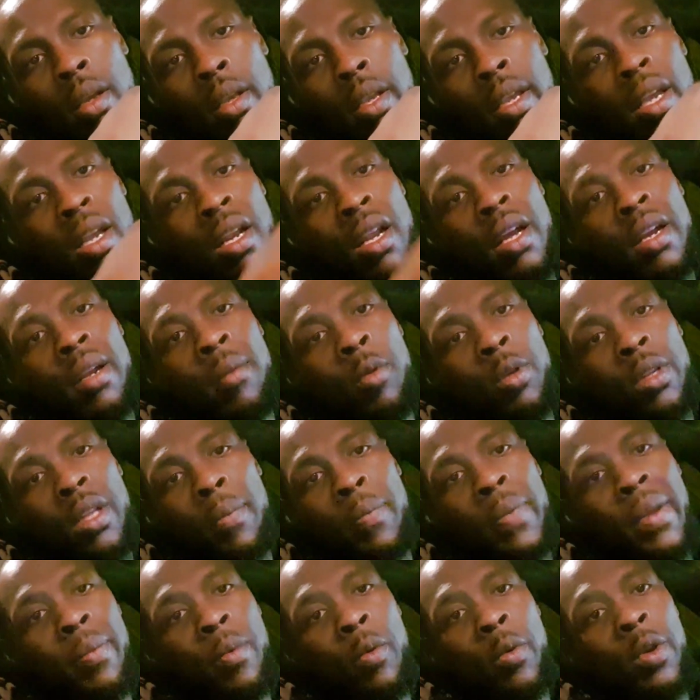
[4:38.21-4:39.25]
Kill the amount
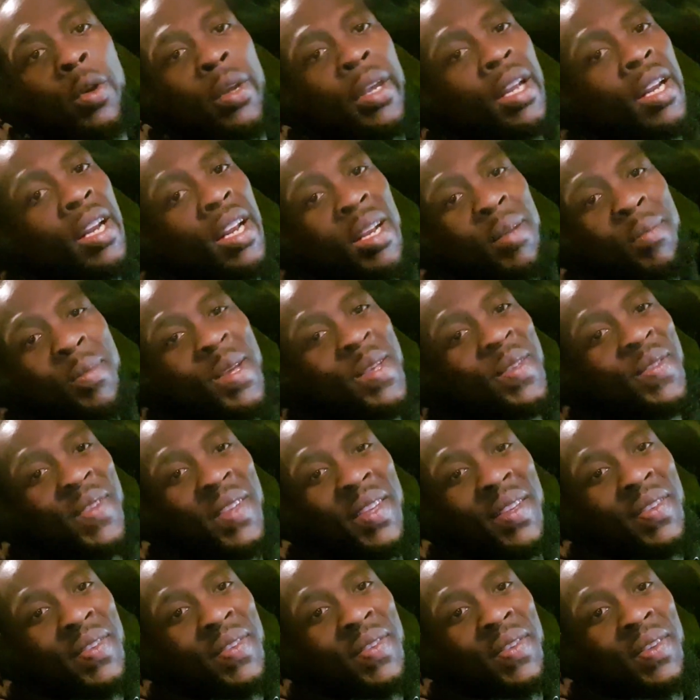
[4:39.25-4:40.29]
of people you kill in the
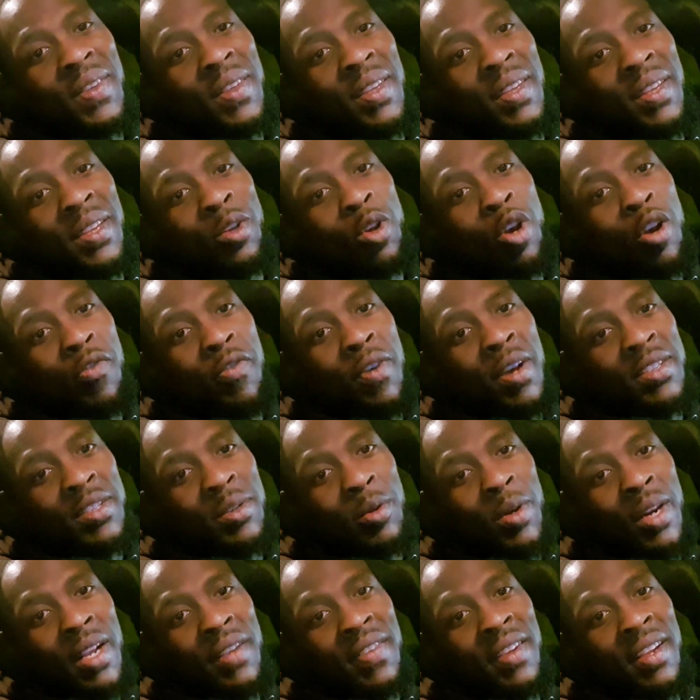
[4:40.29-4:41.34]
business your fans
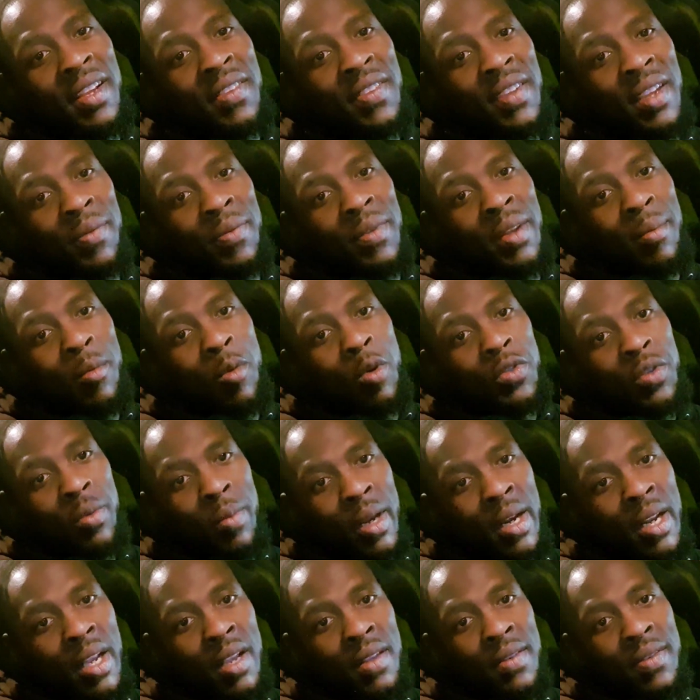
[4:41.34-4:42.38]
gonna say the same thing about
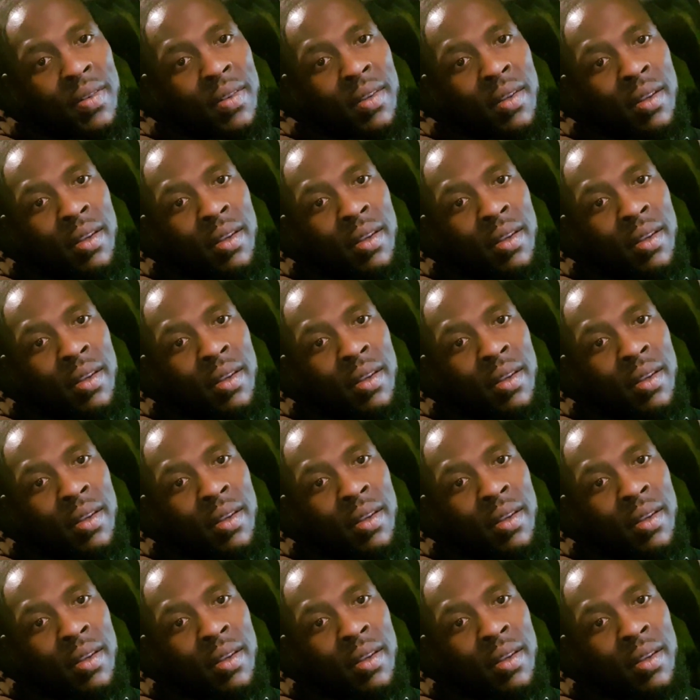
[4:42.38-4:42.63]
somebody else.